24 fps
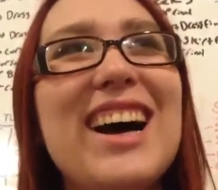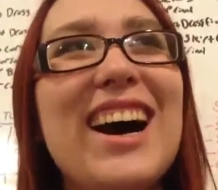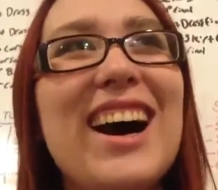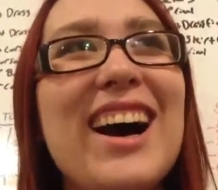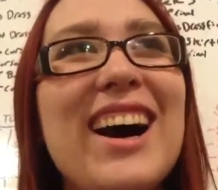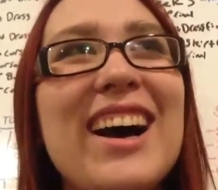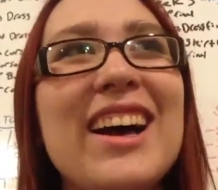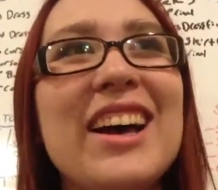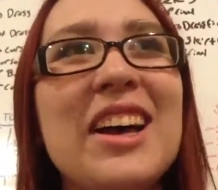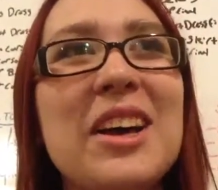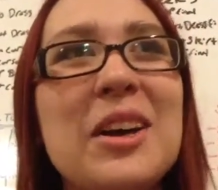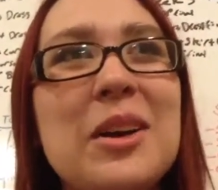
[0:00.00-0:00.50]

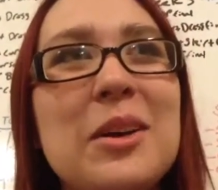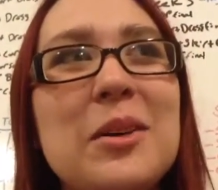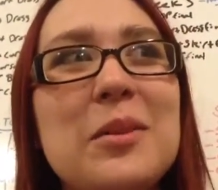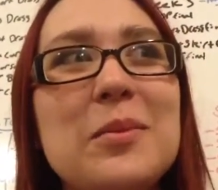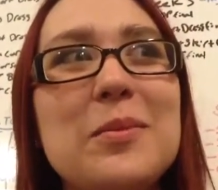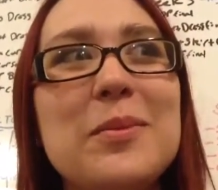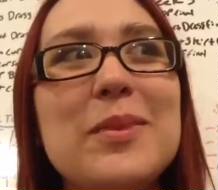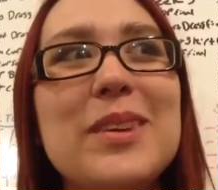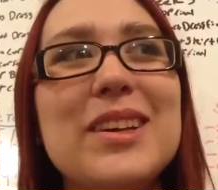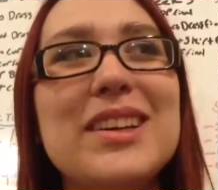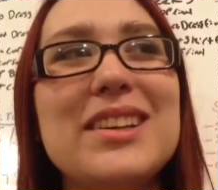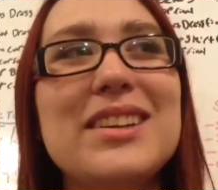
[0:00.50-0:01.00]
I
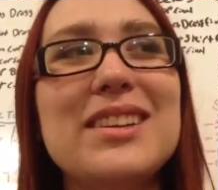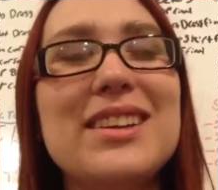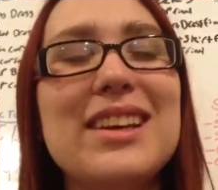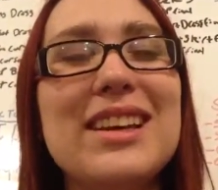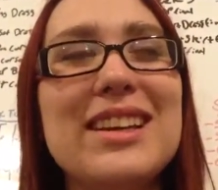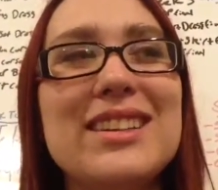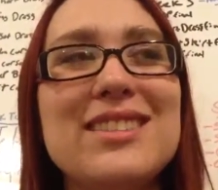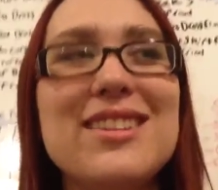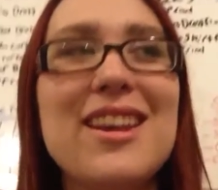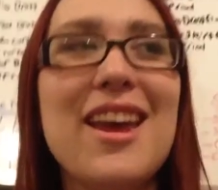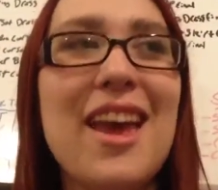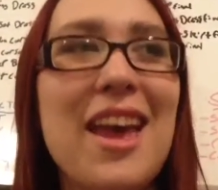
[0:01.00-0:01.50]
am
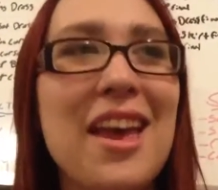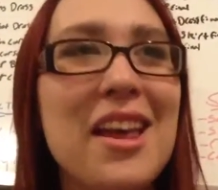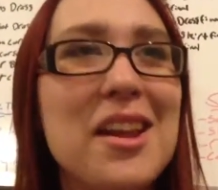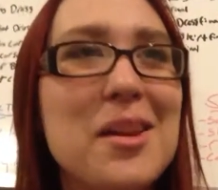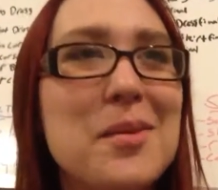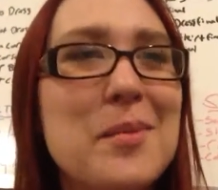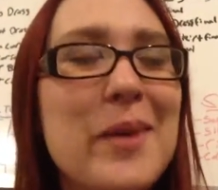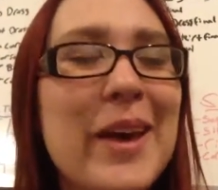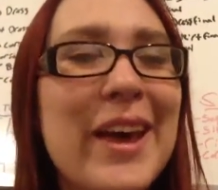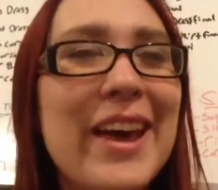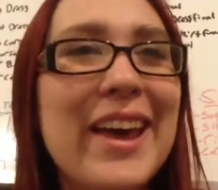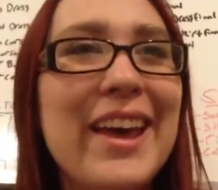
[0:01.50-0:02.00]
into
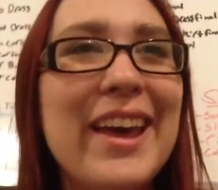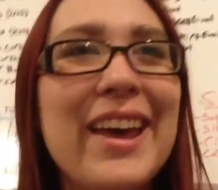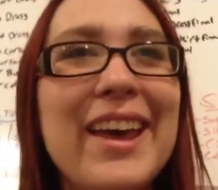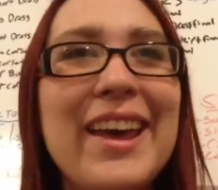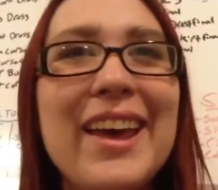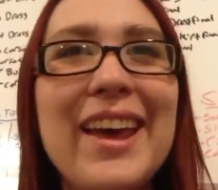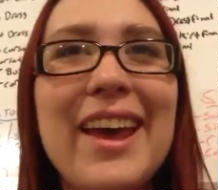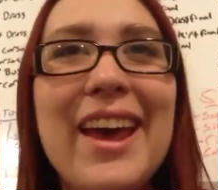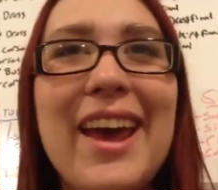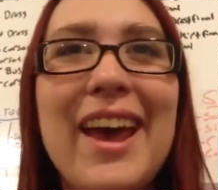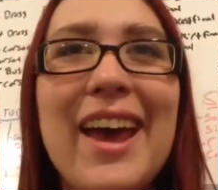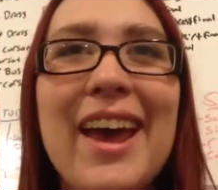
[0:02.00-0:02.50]

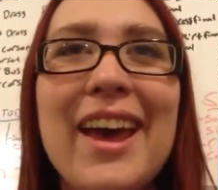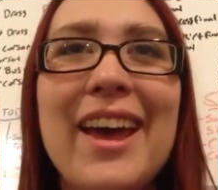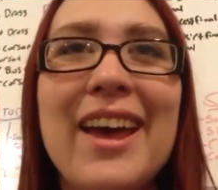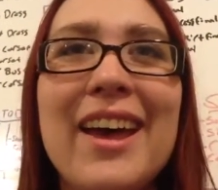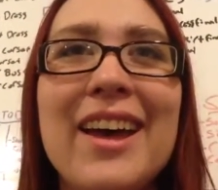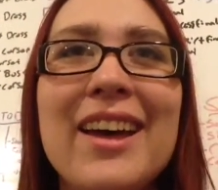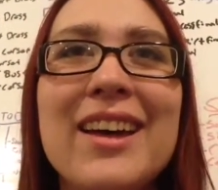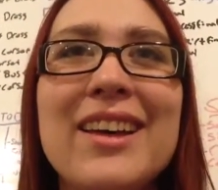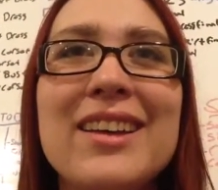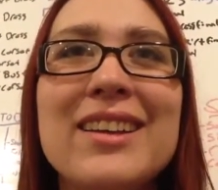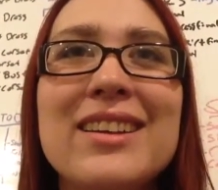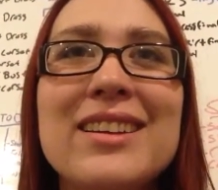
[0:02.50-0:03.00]
anime
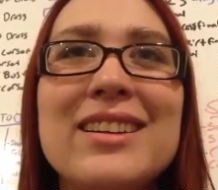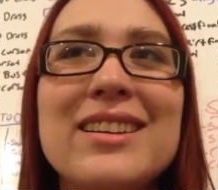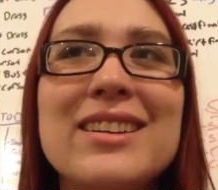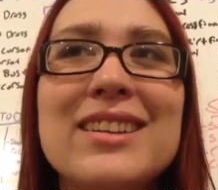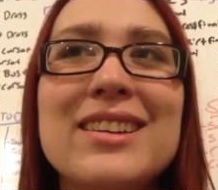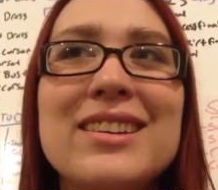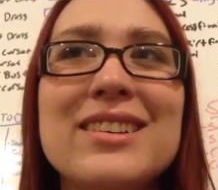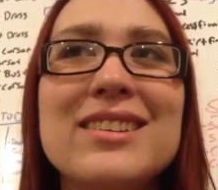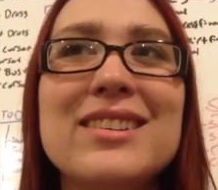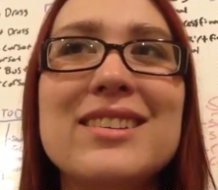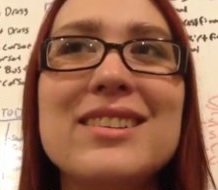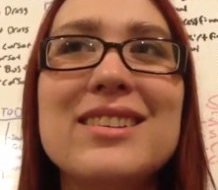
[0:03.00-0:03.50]

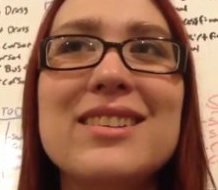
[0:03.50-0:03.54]
and